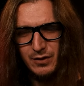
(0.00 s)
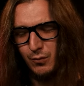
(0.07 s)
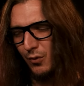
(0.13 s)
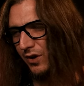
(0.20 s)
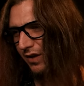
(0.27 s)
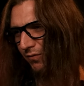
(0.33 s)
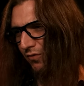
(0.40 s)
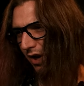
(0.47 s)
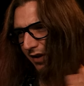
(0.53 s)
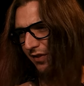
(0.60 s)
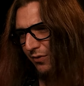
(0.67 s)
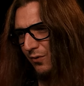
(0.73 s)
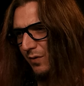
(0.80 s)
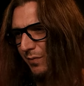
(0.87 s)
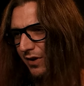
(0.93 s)
We're going to run it
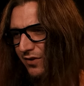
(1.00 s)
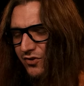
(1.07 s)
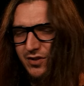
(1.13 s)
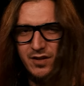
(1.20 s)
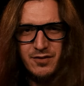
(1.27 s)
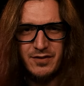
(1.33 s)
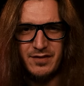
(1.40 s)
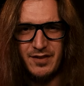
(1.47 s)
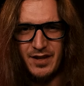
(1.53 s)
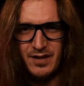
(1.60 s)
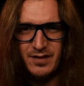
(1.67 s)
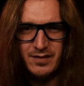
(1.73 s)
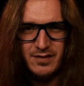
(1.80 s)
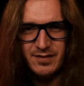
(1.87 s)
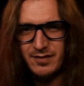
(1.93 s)
through a bunch of other
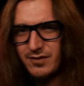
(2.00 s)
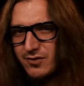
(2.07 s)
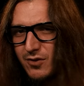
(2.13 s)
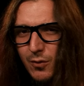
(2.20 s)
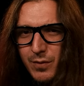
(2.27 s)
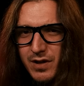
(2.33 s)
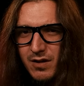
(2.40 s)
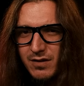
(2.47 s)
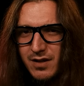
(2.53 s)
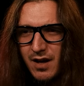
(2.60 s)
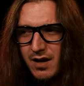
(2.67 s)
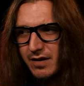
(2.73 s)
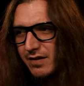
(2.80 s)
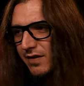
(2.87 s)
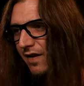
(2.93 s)
things, so we don't care.